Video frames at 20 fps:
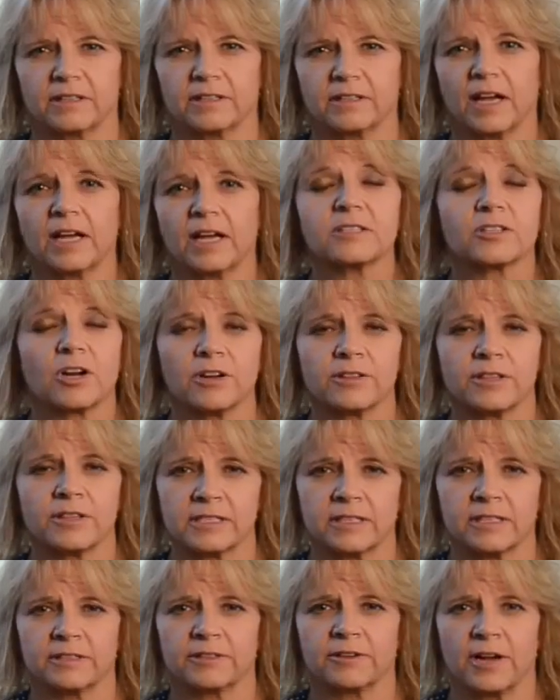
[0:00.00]
I started the
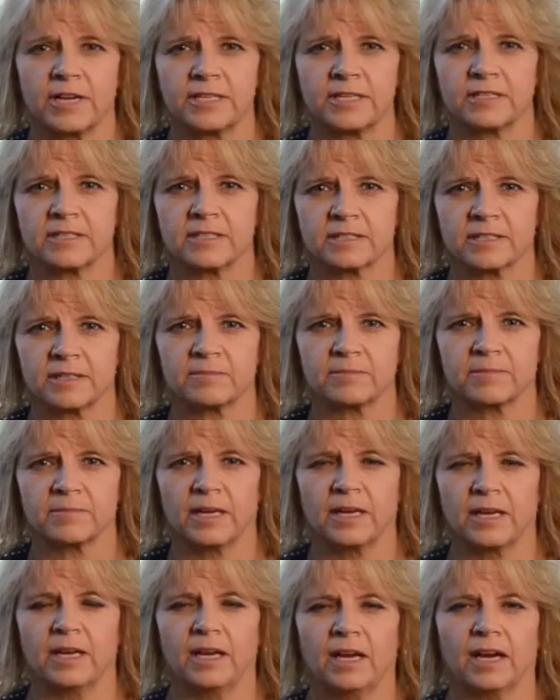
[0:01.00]
Slenderiiz system,
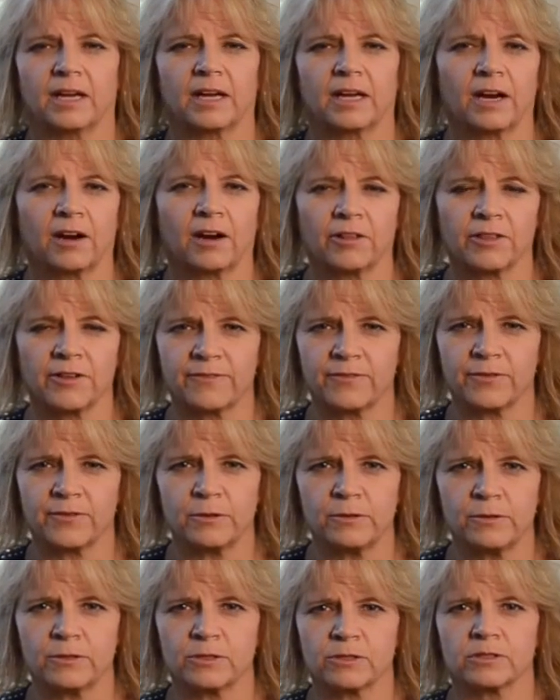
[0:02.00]
got all the
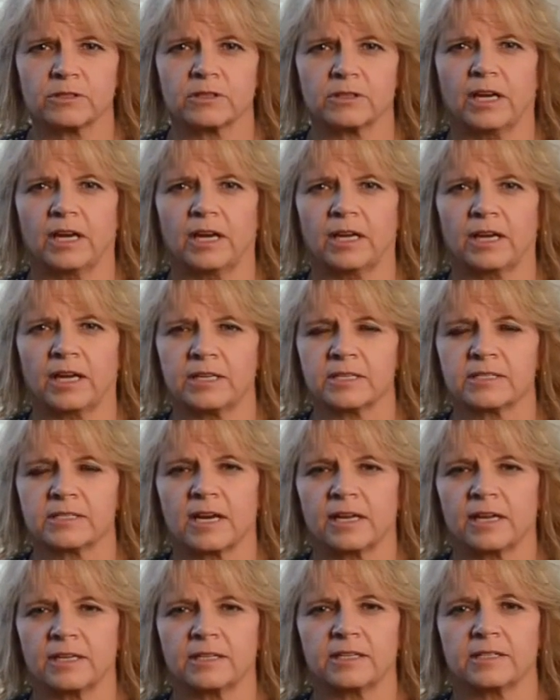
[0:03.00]
foods, and I
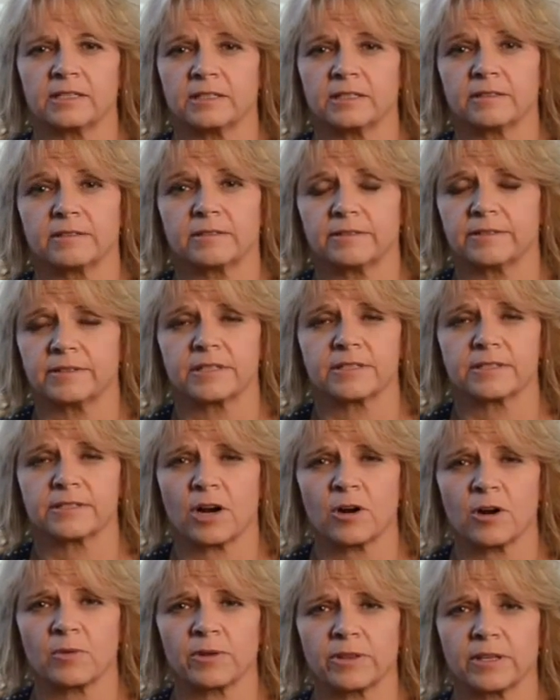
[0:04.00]
decided to, to
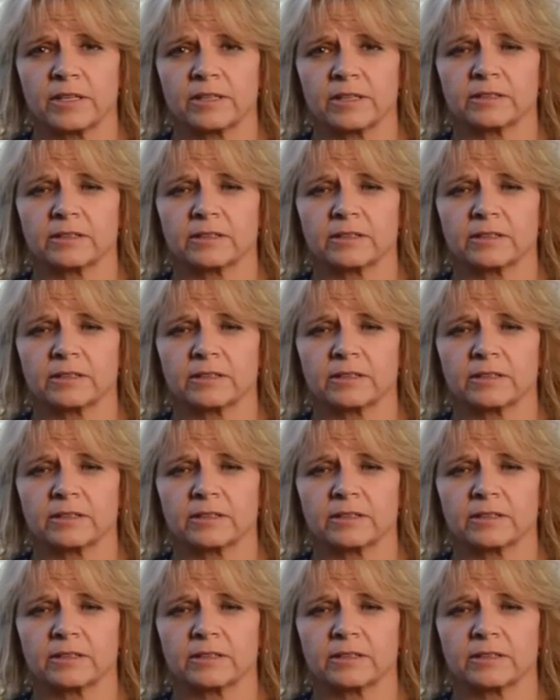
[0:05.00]
start with it.